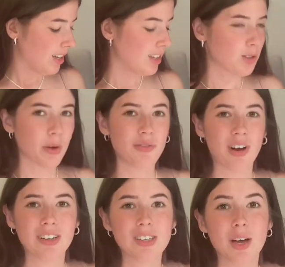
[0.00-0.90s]
So I
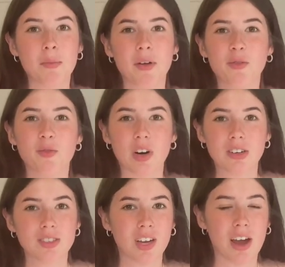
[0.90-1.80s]
finally got my
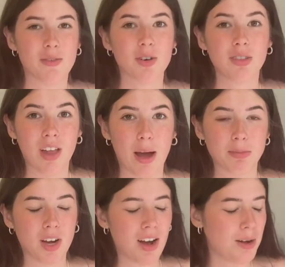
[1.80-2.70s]
first ever
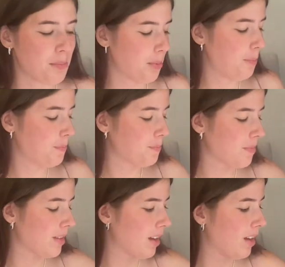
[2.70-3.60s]
laptop,
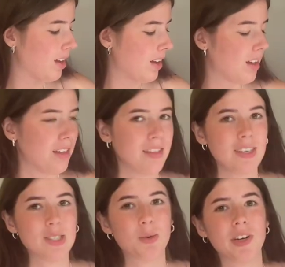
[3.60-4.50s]

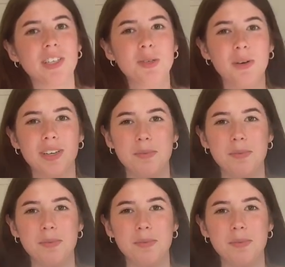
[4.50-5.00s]
the 2020